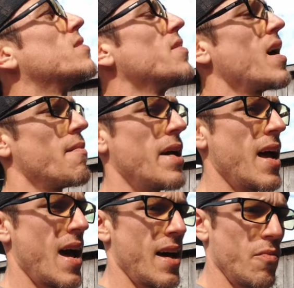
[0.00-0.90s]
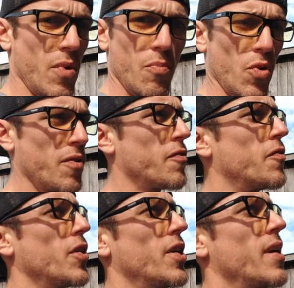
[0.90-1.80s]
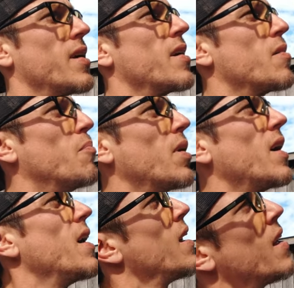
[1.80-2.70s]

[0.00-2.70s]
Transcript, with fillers: So yeah, I may add one more foot, but